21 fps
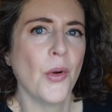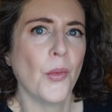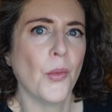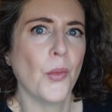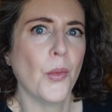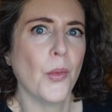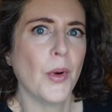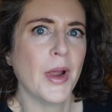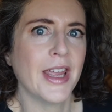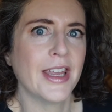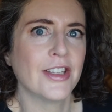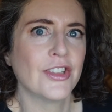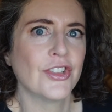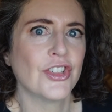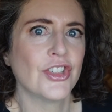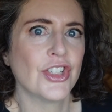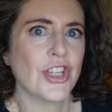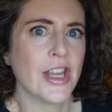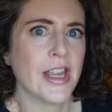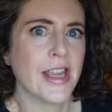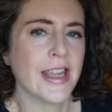
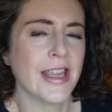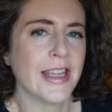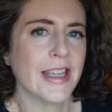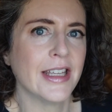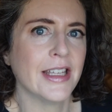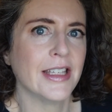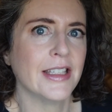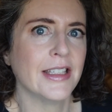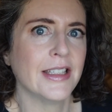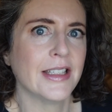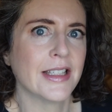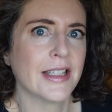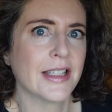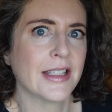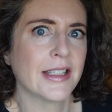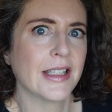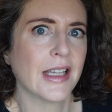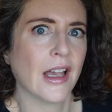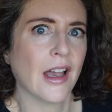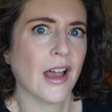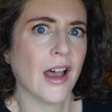which
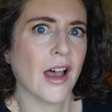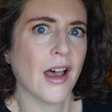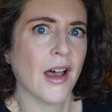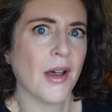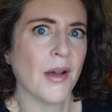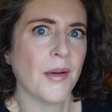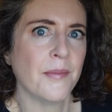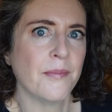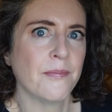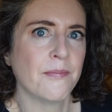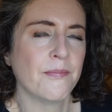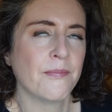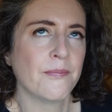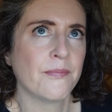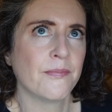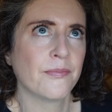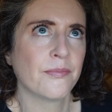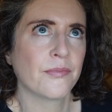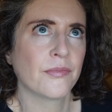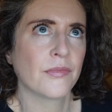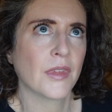is um,
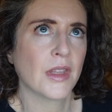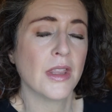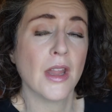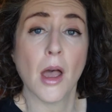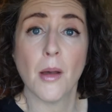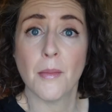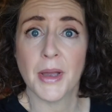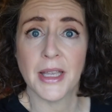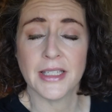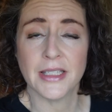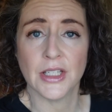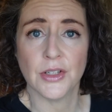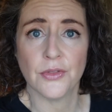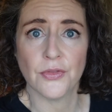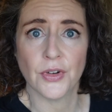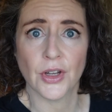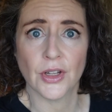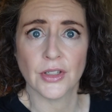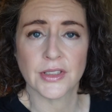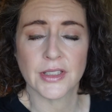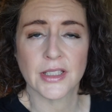not my
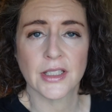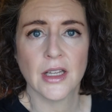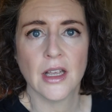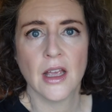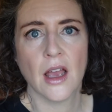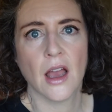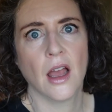default.